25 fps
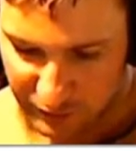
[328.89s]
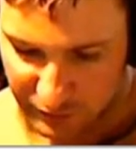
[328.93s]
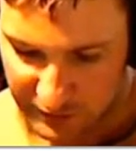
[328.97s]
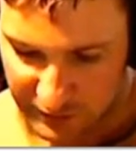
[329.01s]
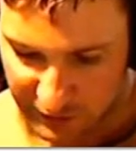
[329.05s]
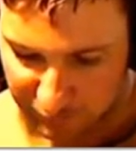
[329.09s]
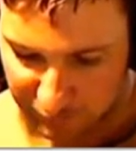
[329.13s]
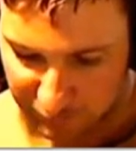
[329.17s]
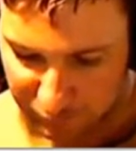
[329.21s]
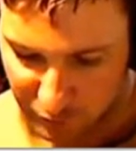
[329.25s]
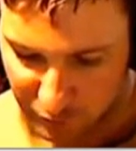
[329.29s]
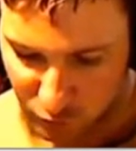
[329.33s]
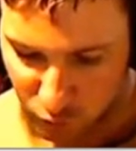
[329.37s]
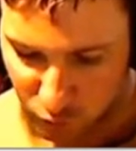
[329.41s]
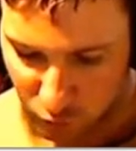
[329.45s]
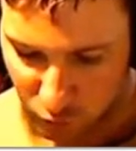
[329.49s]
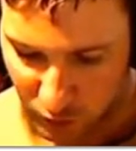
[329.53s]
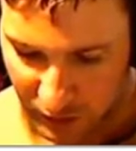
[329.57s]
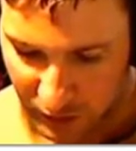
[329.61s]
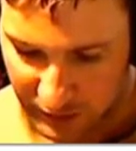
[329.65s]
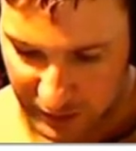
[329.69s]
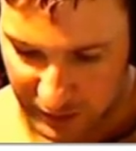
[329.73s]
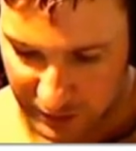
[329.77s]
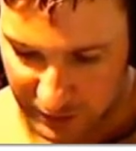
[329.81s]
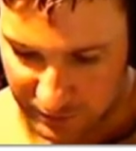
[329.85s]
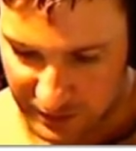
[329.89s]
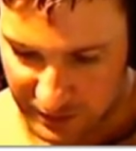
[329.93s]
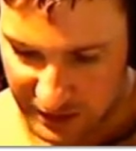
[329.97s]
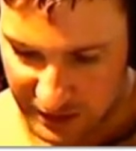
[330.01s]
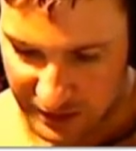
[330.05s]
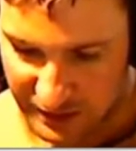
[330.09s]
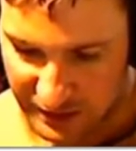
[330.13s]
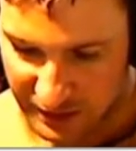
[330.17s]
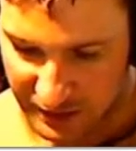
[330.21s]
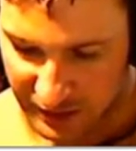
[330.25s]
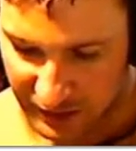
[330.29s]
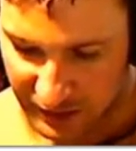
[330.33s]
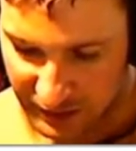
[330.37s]
We definitely want him. He
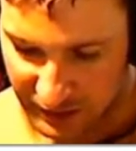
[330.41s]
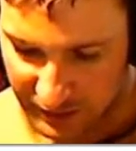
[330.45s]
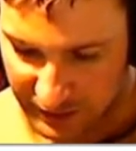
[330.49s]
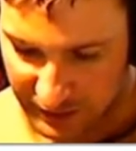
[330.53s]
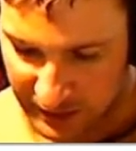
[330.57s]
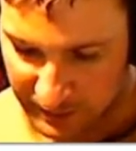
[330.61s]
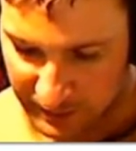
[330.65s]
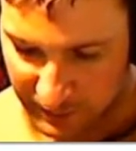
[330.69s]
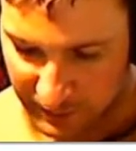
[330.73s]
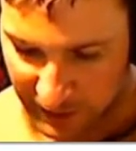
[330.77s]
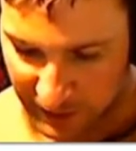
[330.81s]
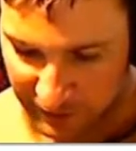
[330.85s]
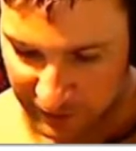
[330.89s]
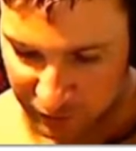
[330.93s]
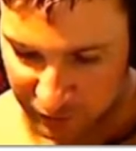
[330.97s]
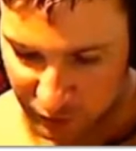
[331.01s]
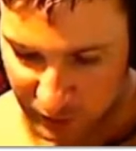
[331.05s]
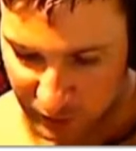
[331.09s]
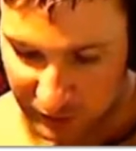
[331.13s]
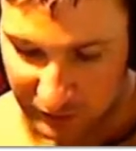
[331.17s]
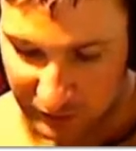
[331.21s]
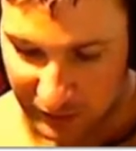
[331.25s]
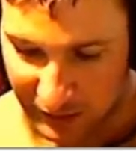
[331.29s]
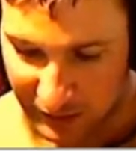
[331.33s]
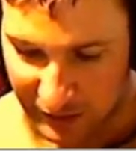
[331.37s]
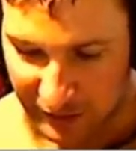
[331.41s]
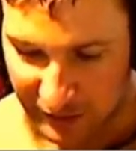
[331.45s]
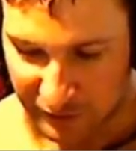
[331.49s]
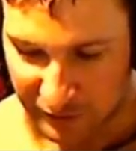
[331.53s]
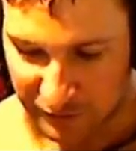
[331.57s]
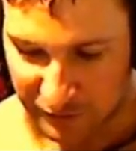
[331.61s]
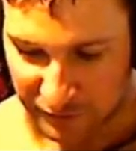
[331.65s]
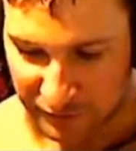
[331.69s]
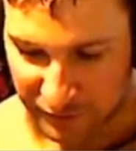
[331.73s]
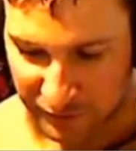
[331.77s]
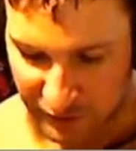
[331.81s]
is going to keep everyone alive.